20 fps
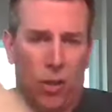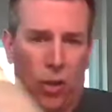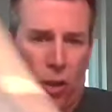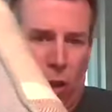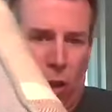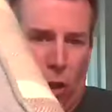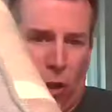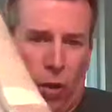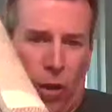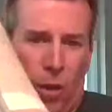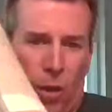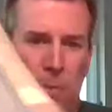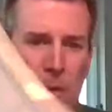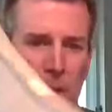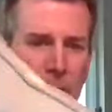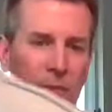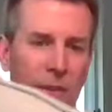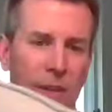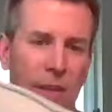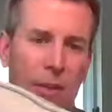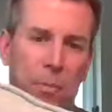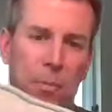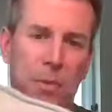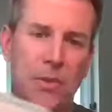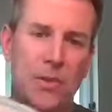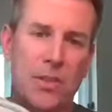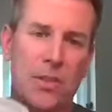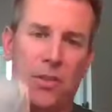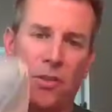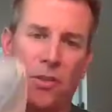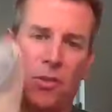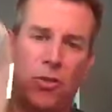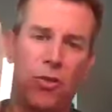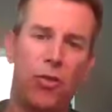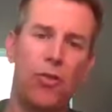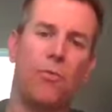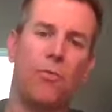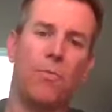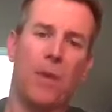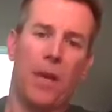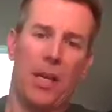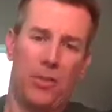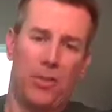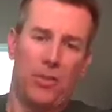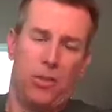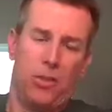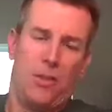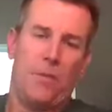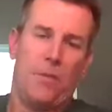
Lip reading: curled up in a fetal position too much.